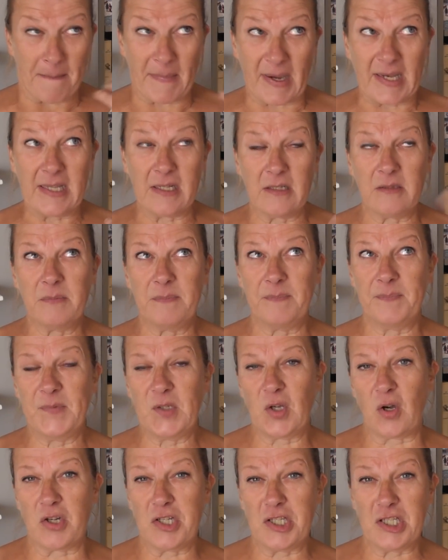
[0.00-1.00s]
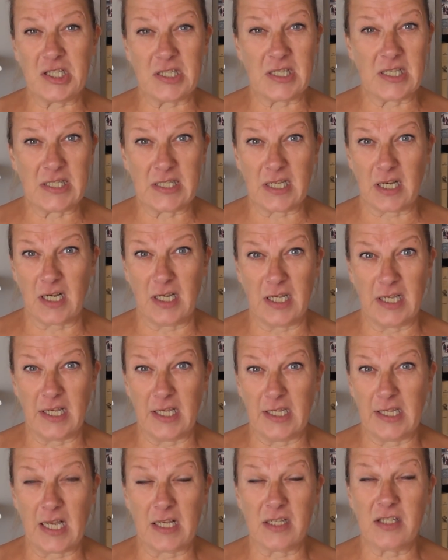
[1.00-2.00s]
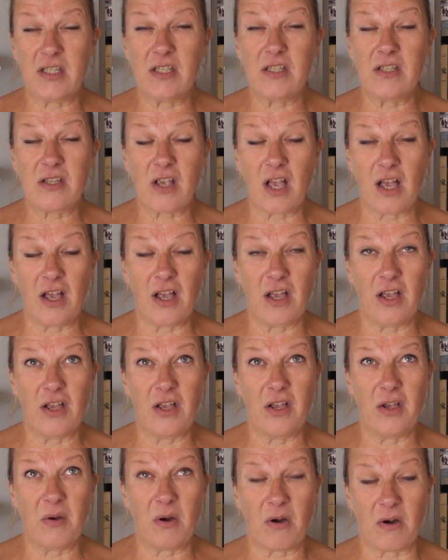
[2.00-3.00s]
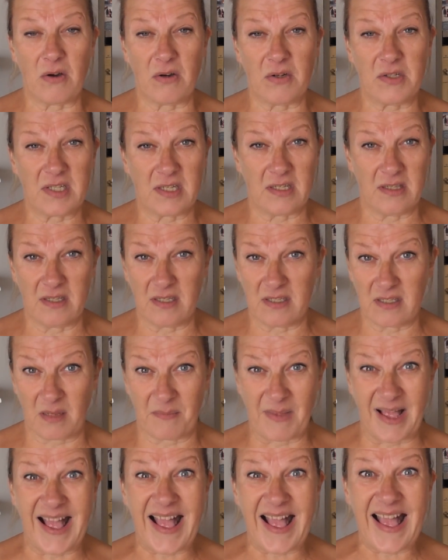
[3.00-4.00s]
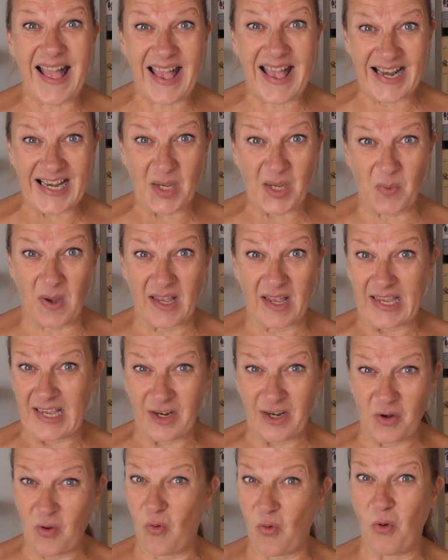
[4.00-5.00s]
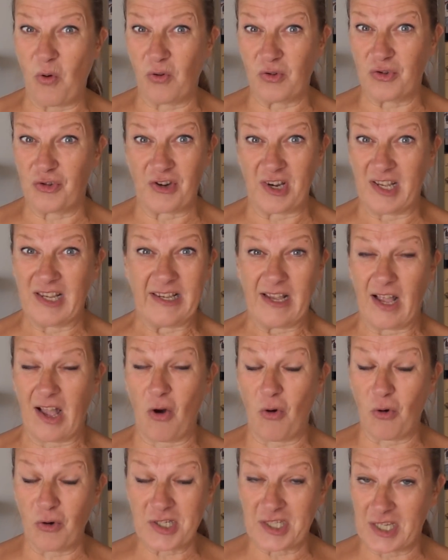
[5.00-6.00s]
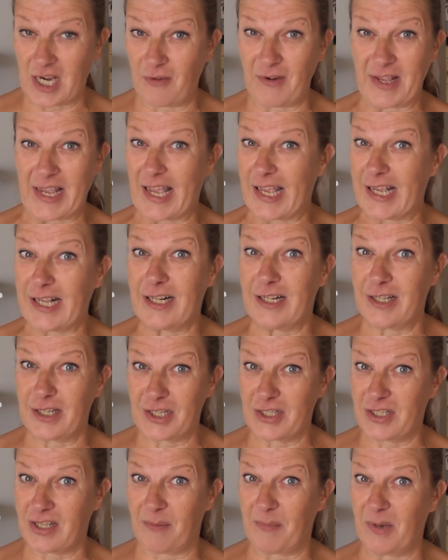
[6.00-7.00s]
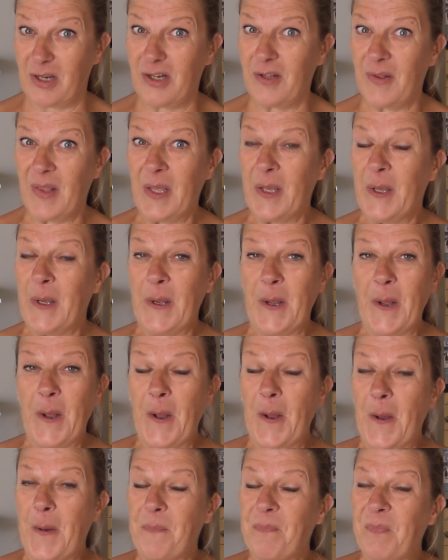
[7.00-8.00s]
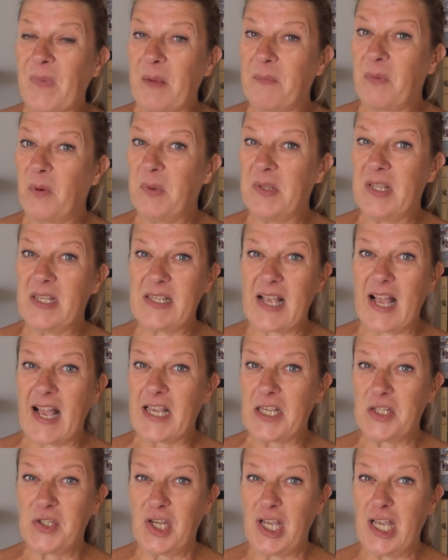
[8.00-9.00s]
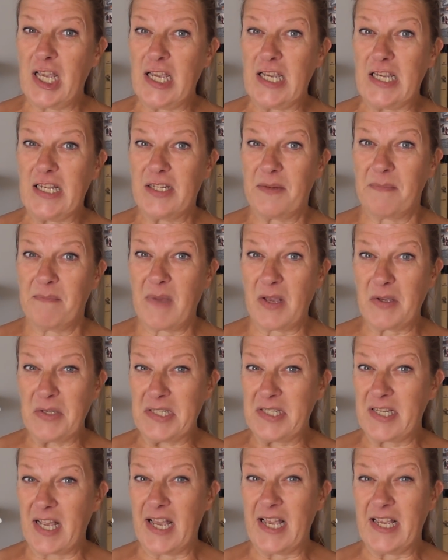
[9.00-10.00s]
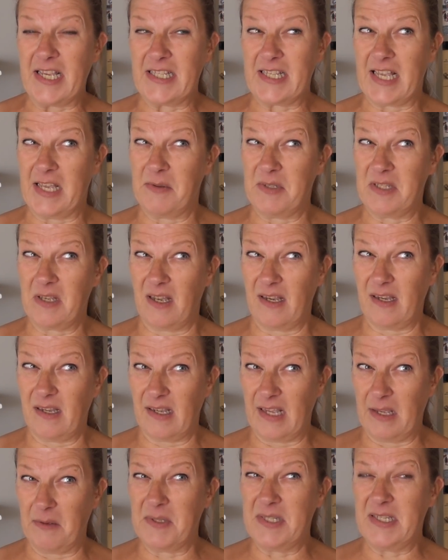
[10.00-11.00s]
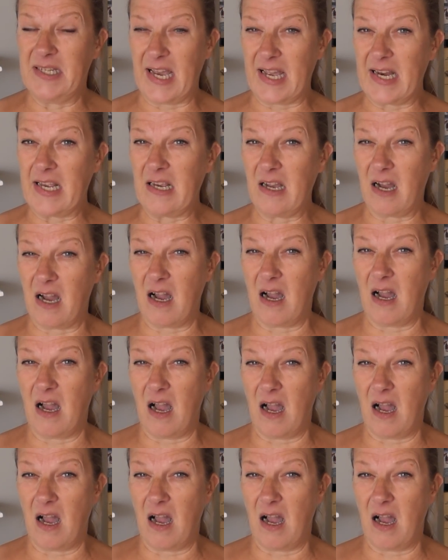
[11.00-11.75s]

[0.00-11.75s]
My little cottage in the sky here gets so hot in the summer anyway, in an ordinary English summer. But with this extra heat, most days it was getting